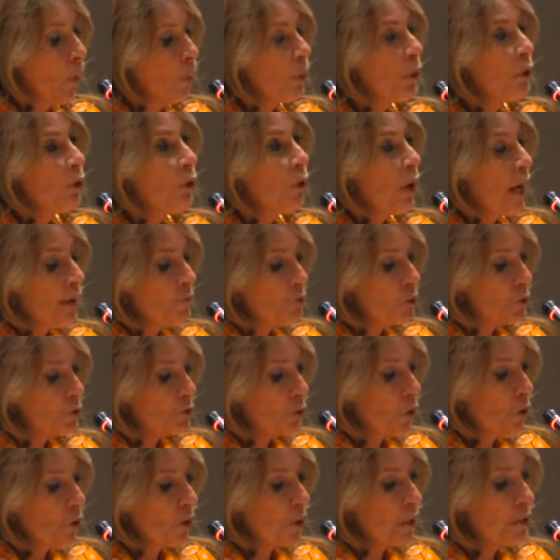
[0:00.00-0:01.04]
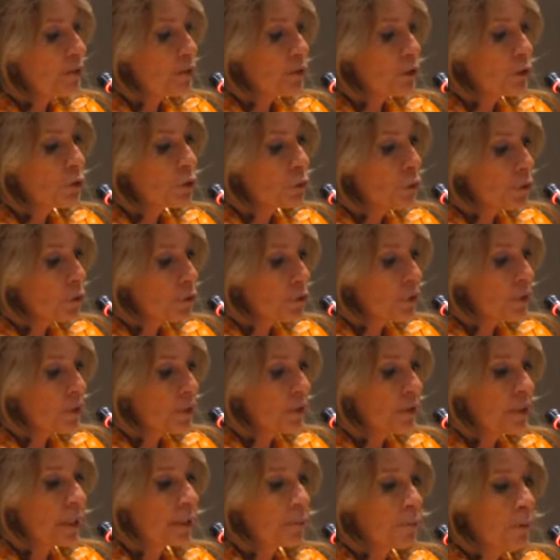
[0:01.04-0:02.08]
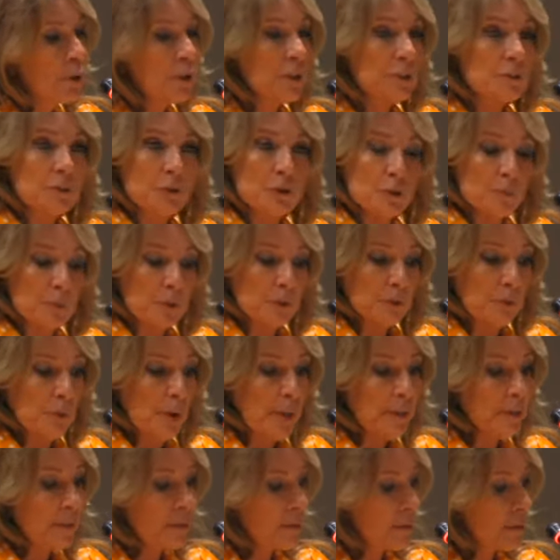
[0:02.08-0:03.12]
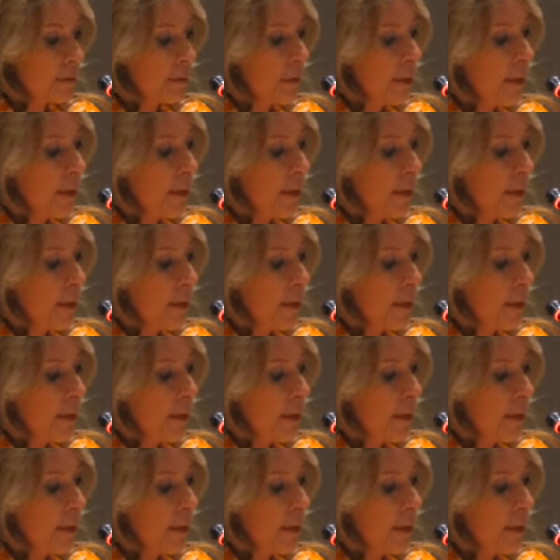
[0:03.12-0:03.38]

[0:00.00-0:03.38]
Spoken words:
We now have strong institutions that monitor human rights,